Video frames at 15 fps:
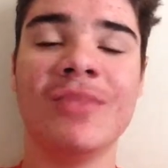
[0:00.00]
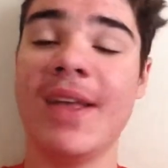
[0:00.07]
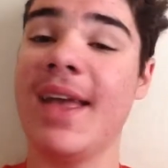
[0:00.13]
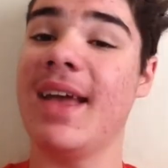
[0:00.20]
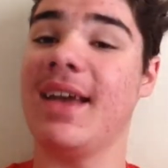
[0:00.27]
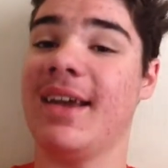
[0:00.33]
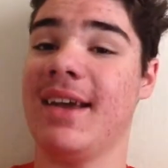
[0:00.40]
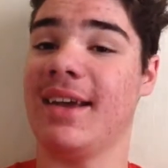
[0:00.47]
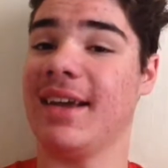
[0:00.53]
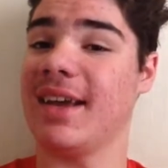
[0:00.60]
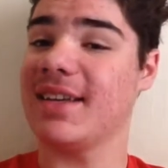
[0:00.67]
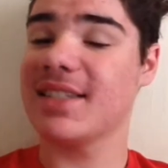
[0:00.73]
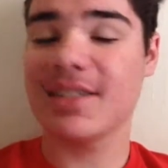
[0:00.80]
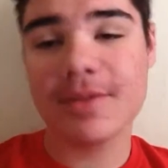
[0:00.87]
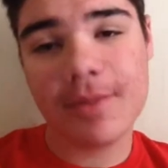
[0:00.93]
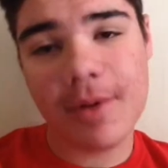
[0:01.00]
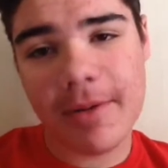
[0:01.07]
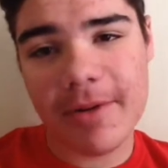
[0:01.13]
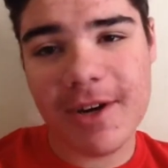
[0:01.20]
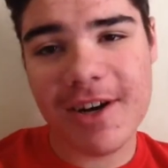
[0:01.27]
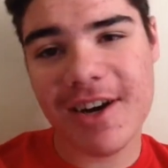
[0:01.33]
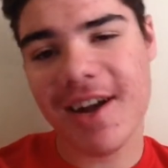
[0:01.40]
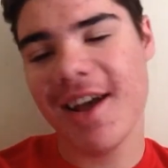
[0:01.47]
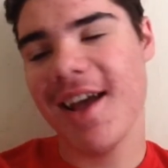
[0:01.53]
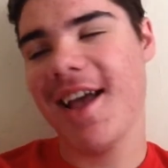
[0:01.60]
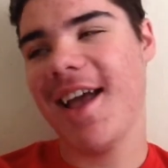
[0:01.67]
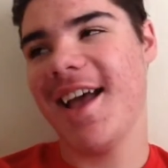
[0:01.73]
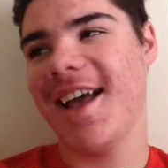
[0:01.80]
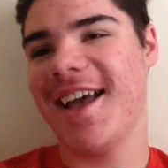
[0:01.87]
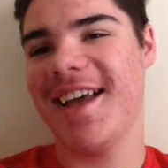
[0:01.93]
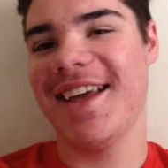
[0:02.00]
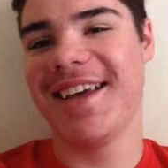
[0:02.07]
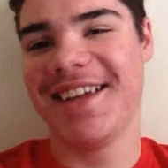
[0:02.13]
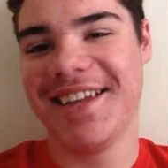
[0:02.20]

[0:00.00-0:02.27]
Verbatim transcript: Hey guys, this is Bobby here.